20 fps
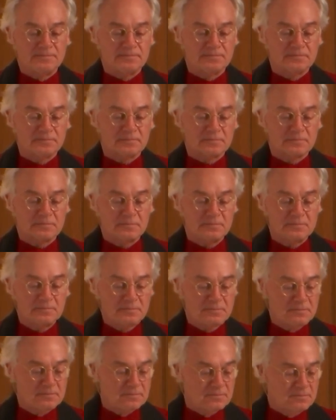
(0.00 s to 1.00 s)

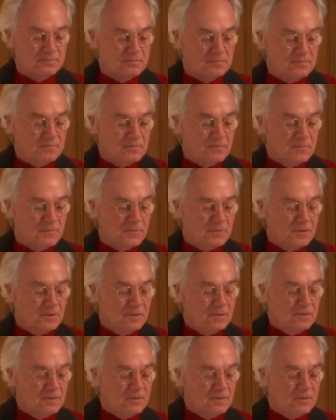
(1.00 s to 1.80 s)
(no one is talking)